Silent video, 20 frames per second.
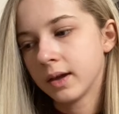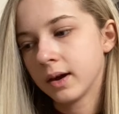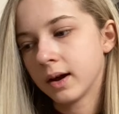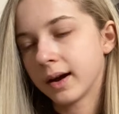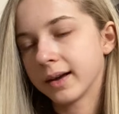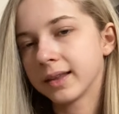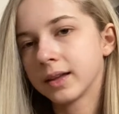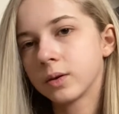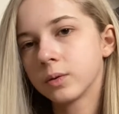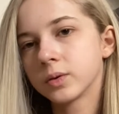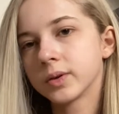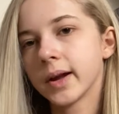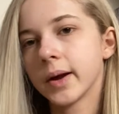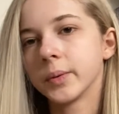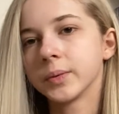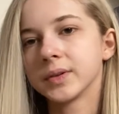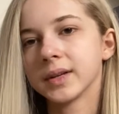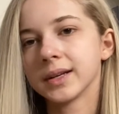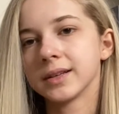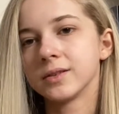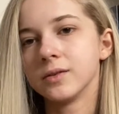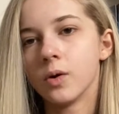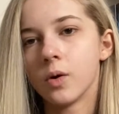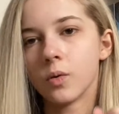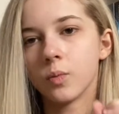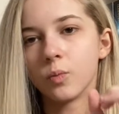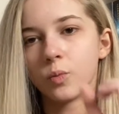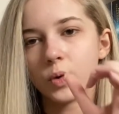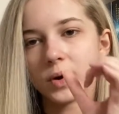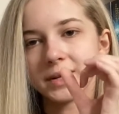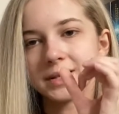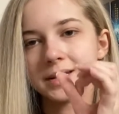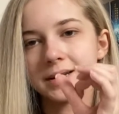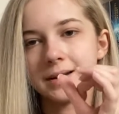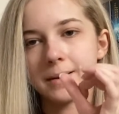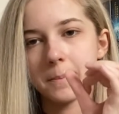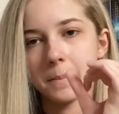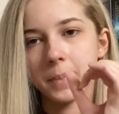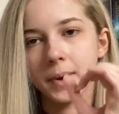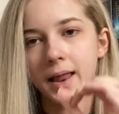I think it also helps that it's not written
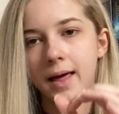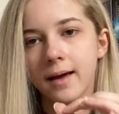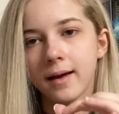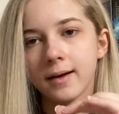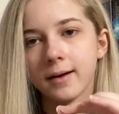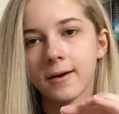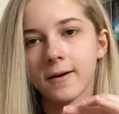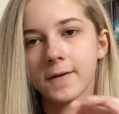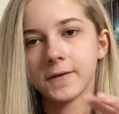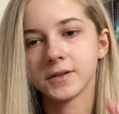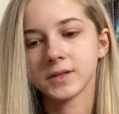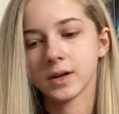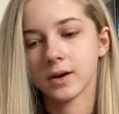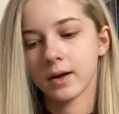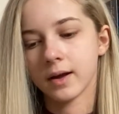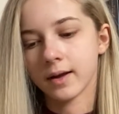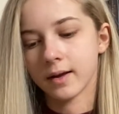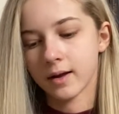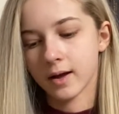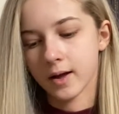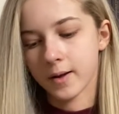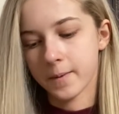in black. So like